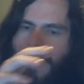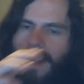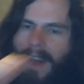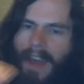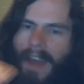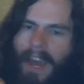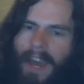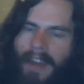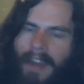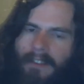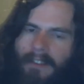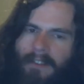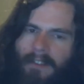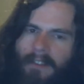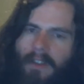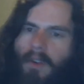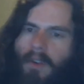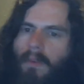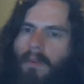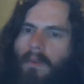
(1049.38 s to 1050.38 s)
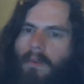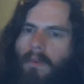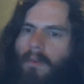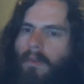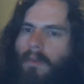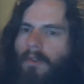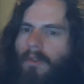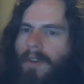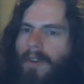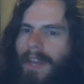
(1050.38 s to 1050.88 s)
and to
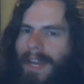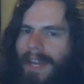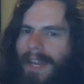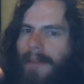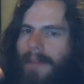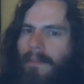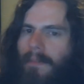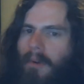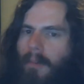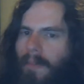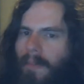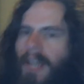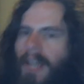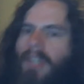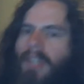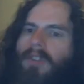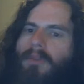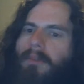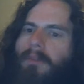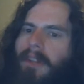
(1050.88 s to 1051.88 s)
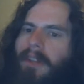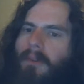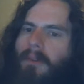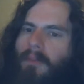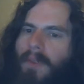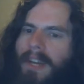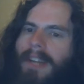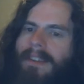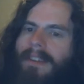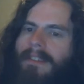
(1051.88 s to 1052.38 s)
create a perpetually
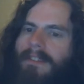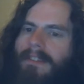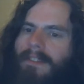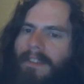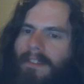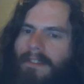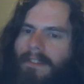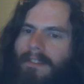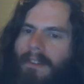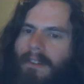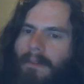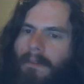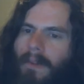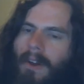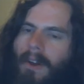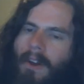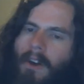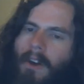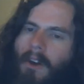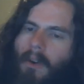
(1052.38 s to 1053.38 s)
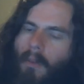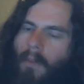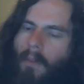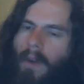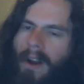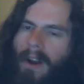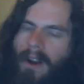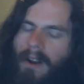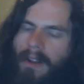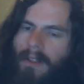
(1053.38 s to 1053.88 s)
rigged system
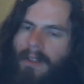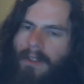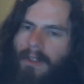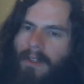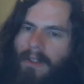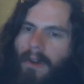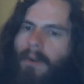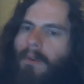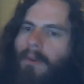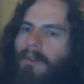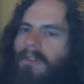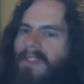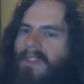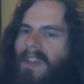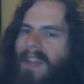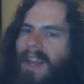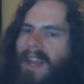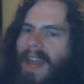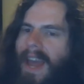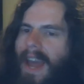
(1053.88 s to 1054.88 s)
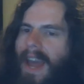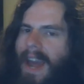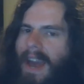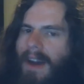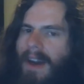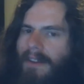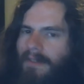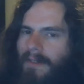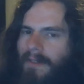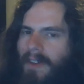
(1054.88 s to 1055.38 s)
where those that
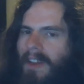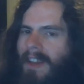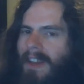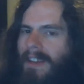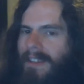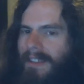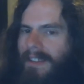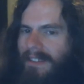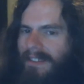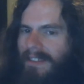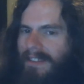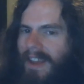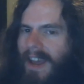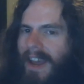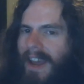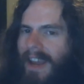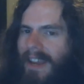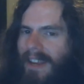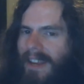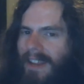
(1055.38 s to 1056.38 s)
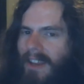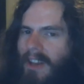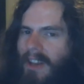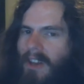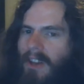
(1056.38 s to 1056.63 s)
have decide